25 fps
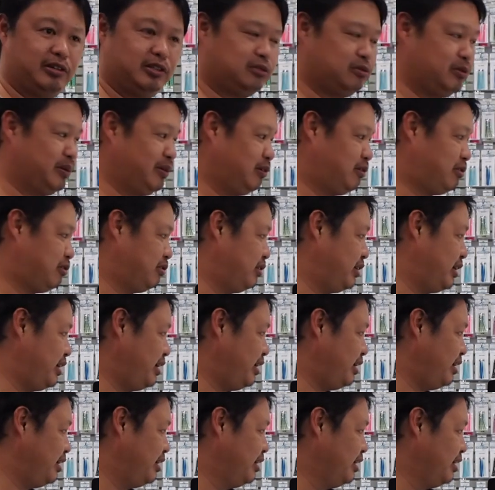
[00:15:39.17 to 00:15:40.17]
swimming through
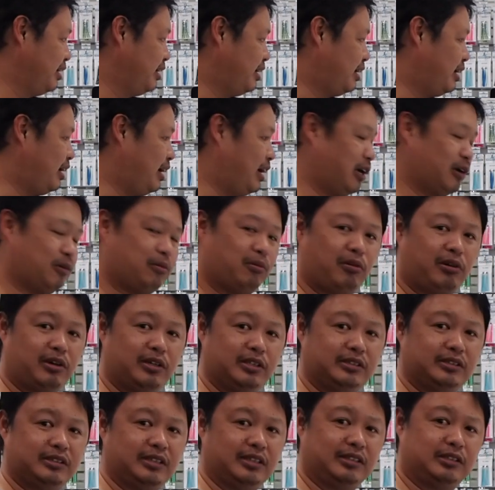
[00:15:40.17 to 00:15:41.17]
there.
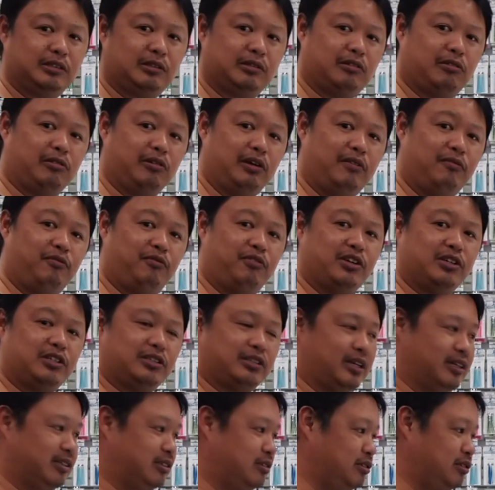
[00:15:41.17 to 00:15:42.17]
Otherwise, there's queenfish
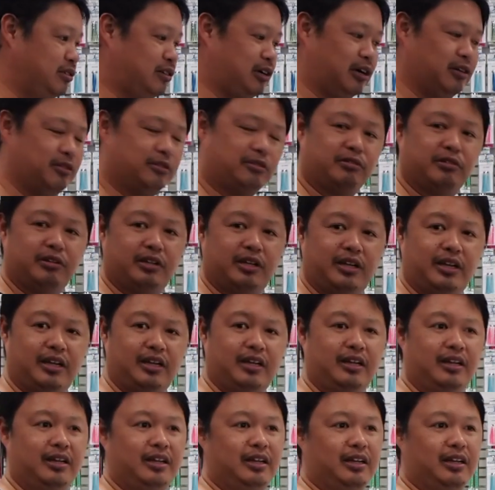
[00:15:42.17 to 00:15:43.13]
that do go through there.